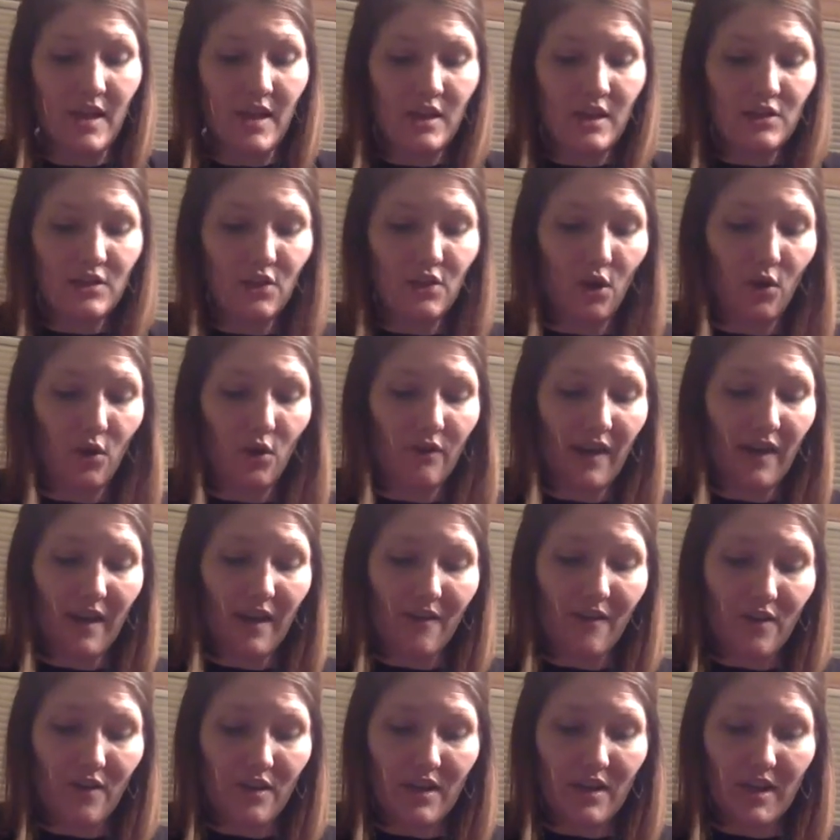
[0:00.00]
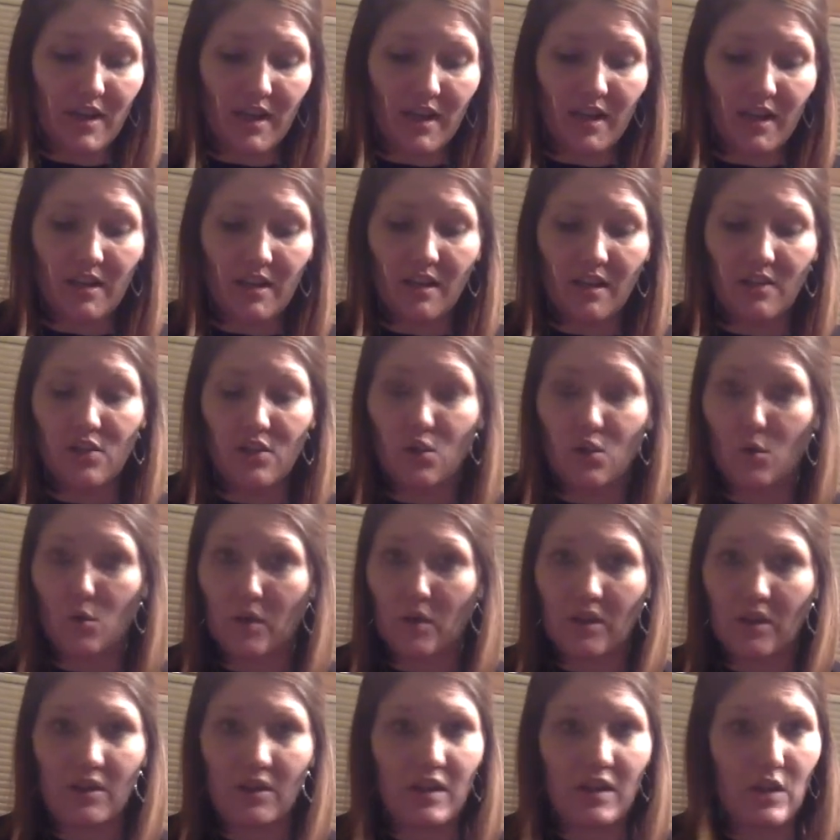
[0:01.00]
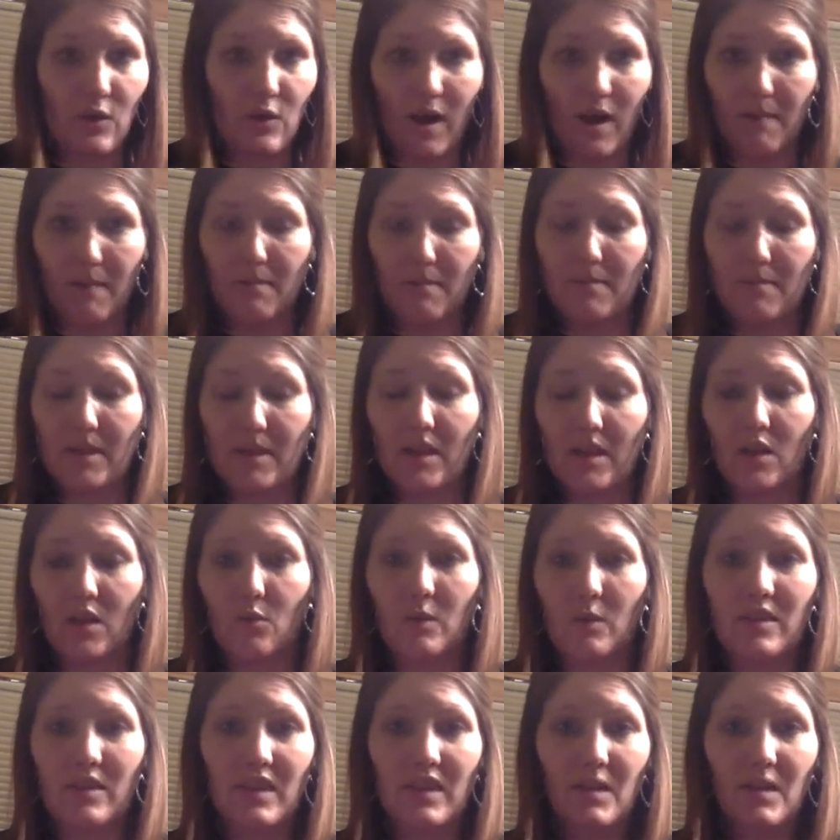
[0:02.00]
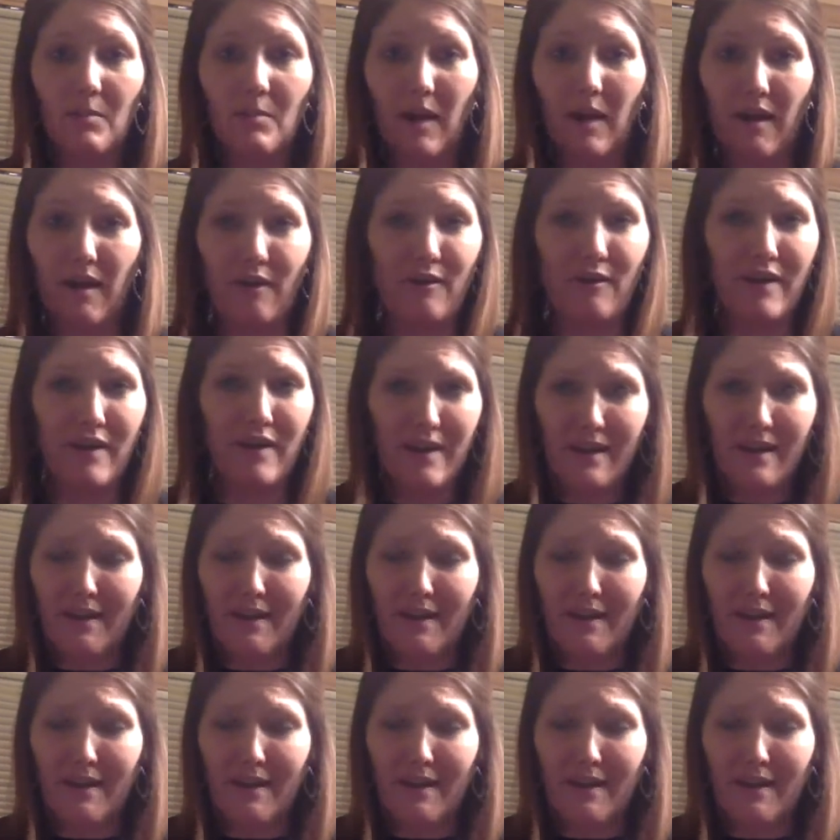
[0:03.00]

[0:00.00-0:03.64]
So if I ever need to quickly grab a meal within about,